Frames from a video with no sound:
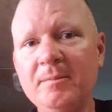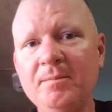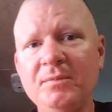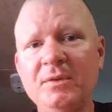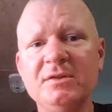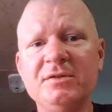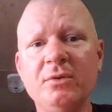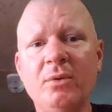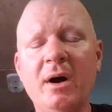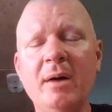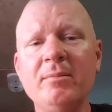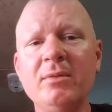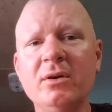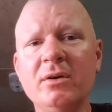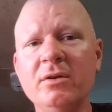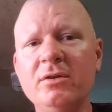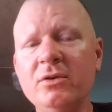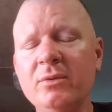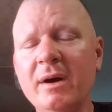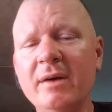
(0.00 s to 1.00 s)
So I'm going
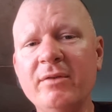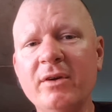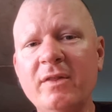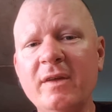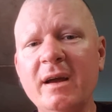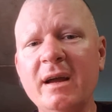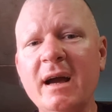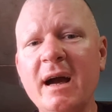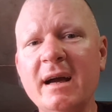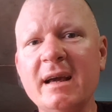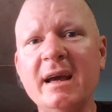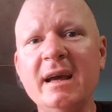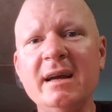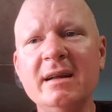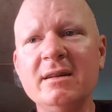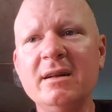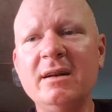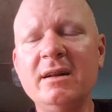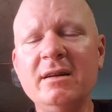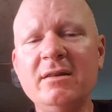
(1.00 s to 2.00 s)
to do everything I
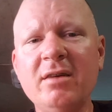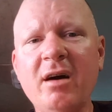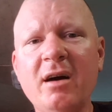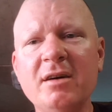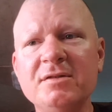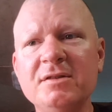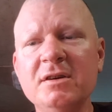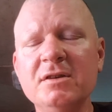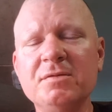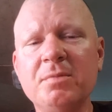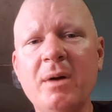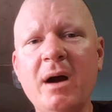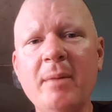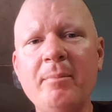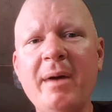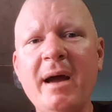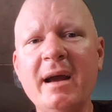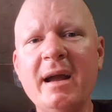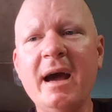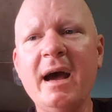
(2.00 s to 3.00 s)
can to detox this right
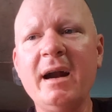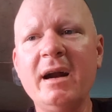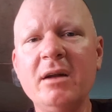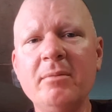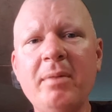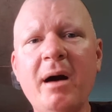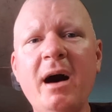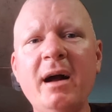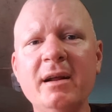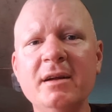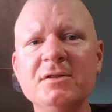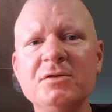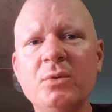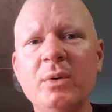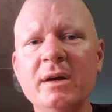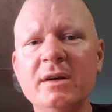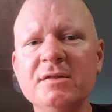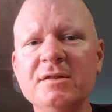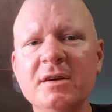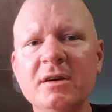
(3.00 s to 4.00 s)
back out of the body as
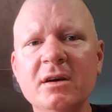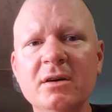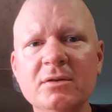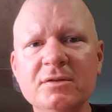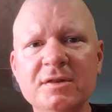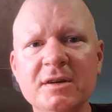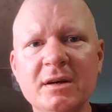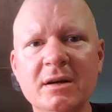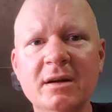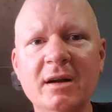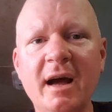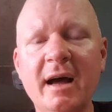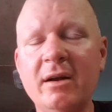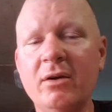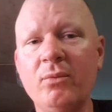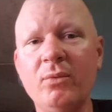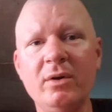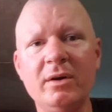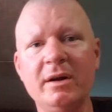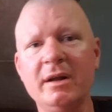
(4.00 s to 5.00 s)
quick as it goes in. I
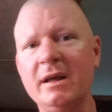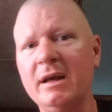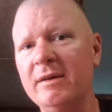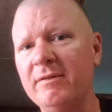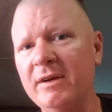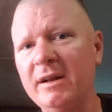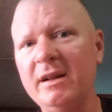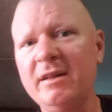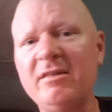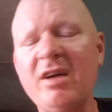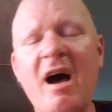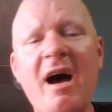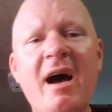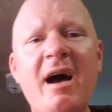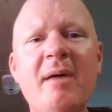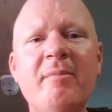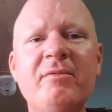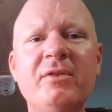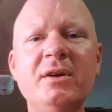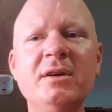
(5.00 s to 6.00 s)
don't want it to give any
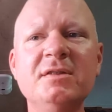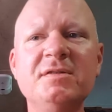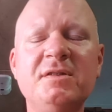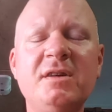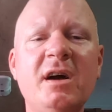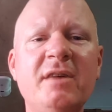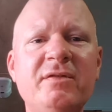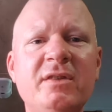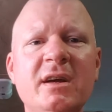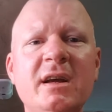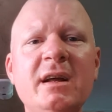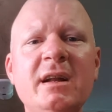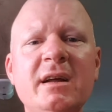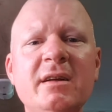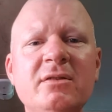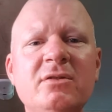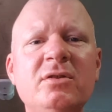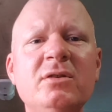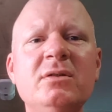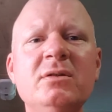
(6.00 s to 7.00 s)
time for this stuff to get
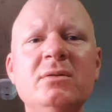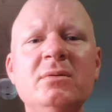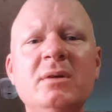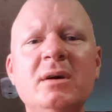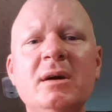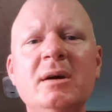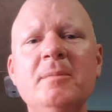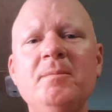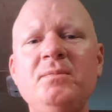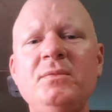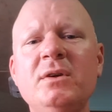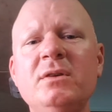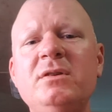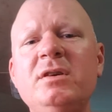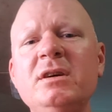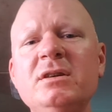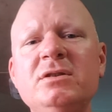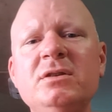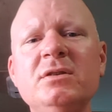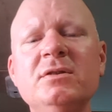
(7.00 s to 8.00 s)
into the
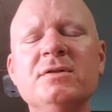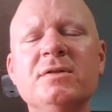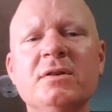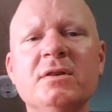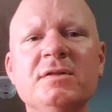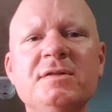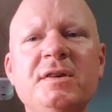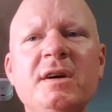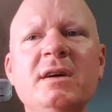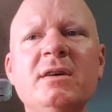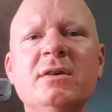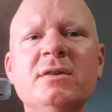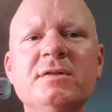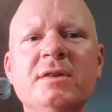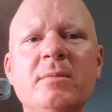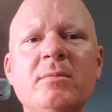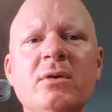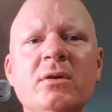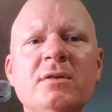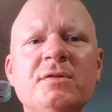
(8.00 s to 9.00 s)
tissues or the cells.
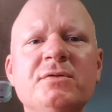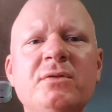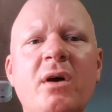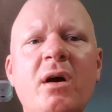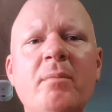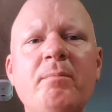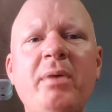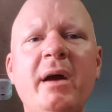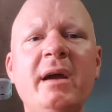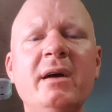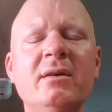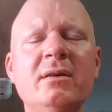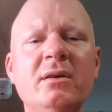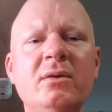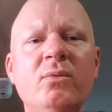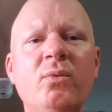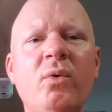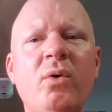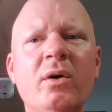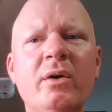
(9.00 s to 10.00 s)
I'm going to start
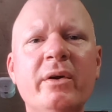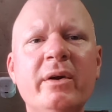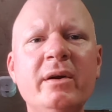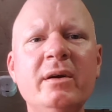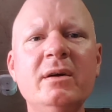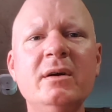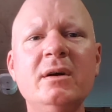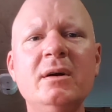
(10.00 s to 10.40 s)
pounding water